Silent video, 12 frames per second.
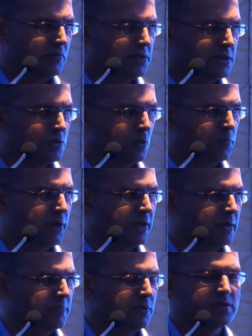is opening
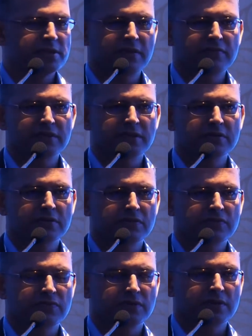up on 17th
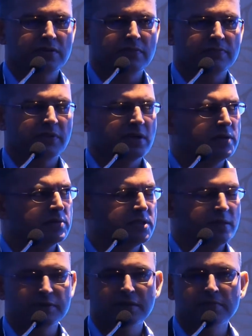of
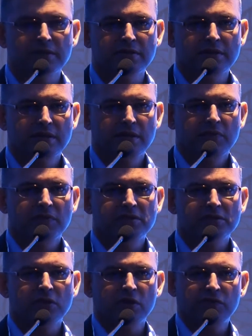September, which
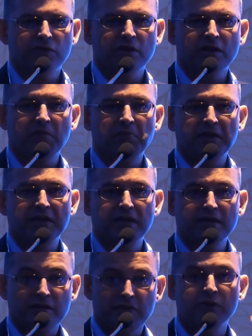has got for a
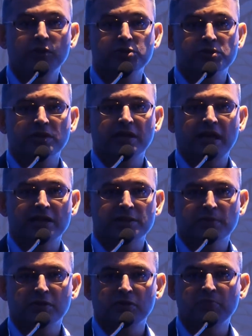completely revolutionary
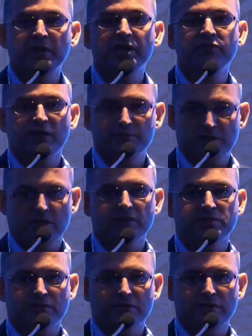aspect of prefab
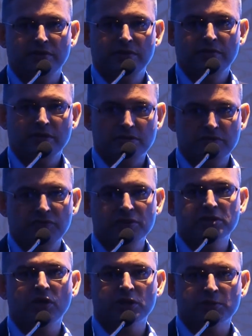structures. It's the
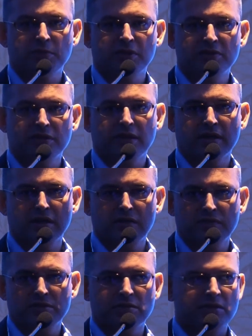first hospital in the Kerala
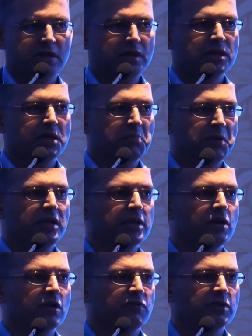which has completely
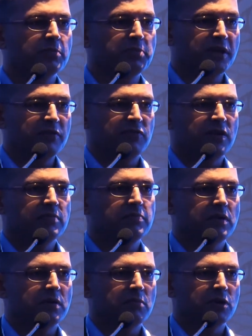gone for a prefab
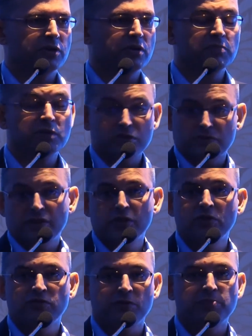module, because when you
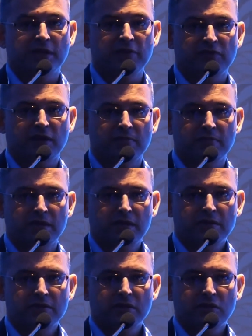go for prefab,
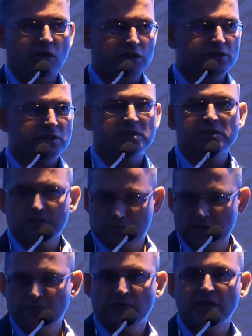the cost is
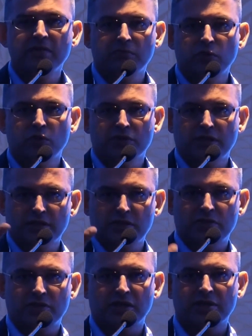definitely more than your
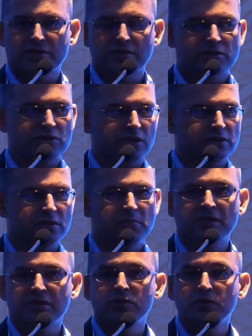traditional structure,
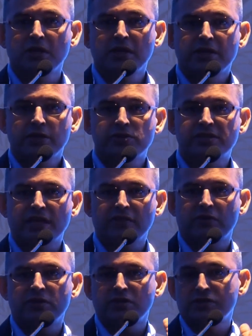but you save
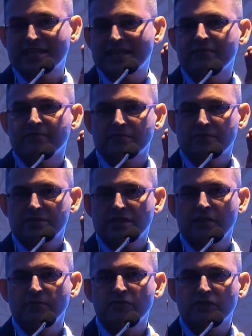on your
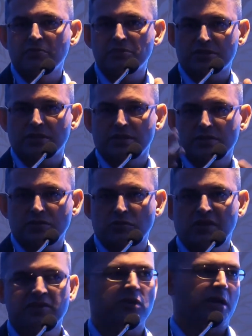time of commissioning is
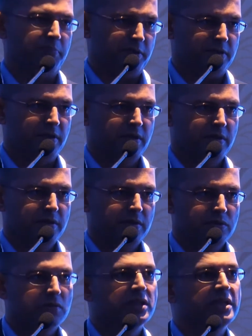quite rapid.
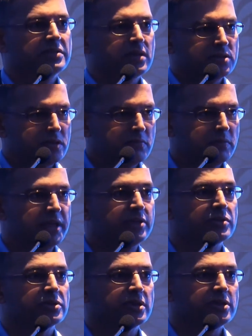So these are some
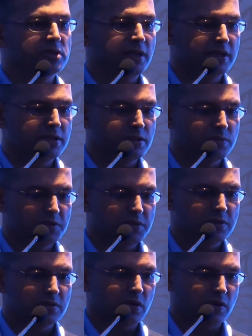interesting changes which
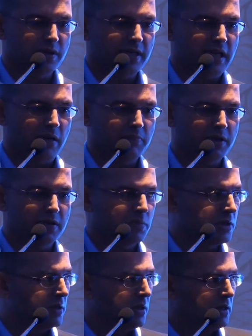is already happening, but